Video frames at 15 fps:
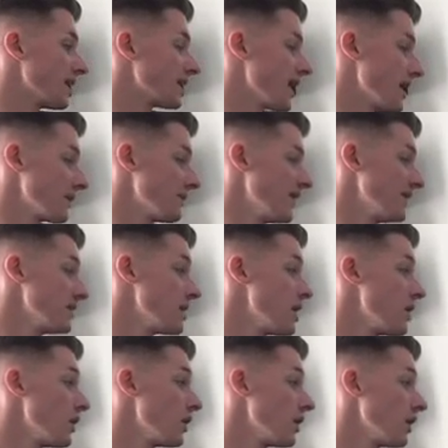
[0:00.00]
Academy,
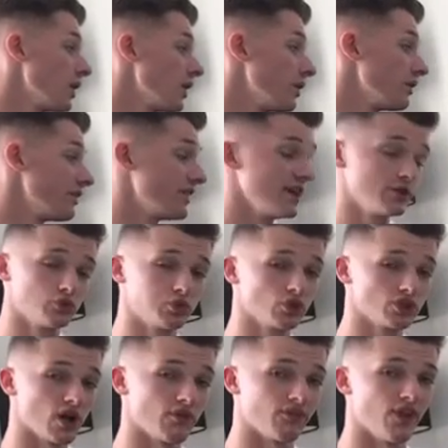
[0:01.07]
this
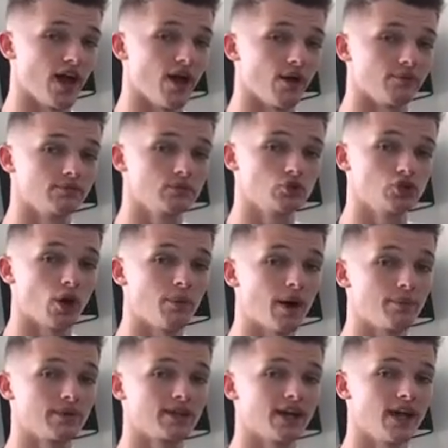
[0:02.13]
was off their job
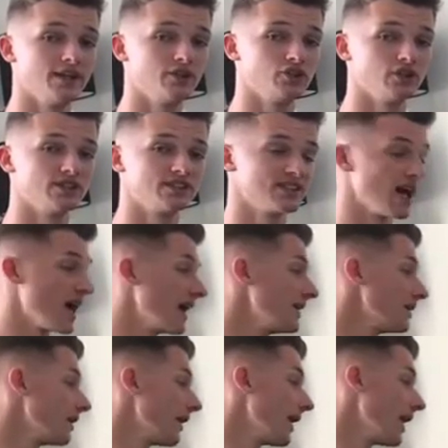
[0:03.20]
application
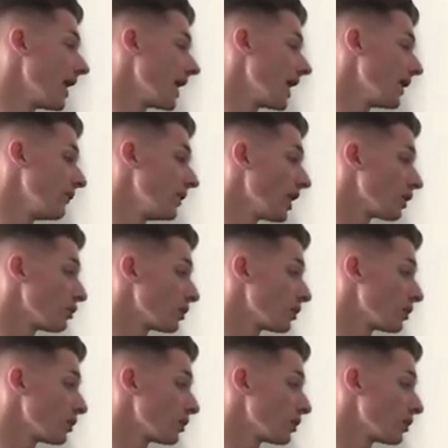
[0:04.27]
site. We are